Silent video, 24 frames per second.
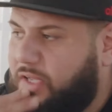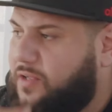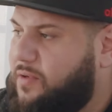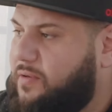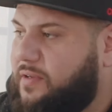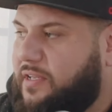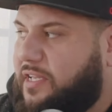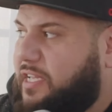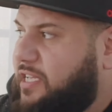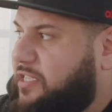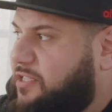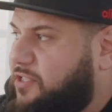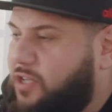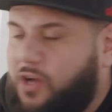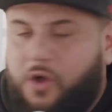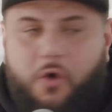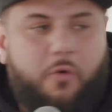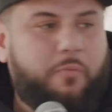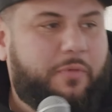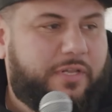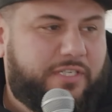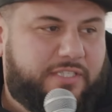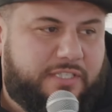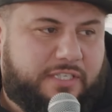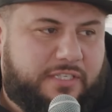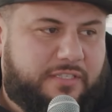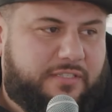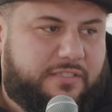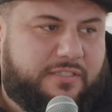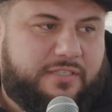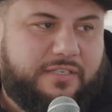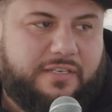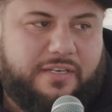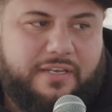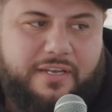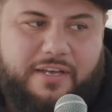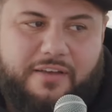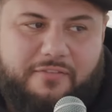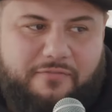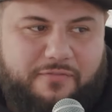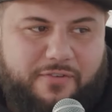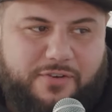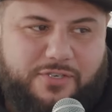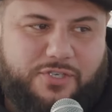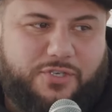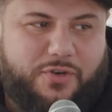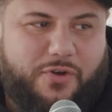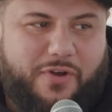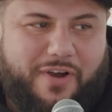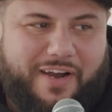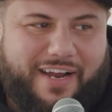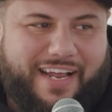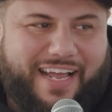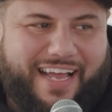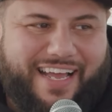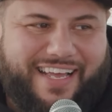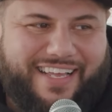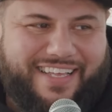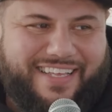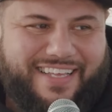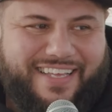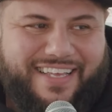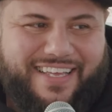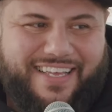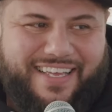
Okay, everyone else is nodding. For sure, yeah.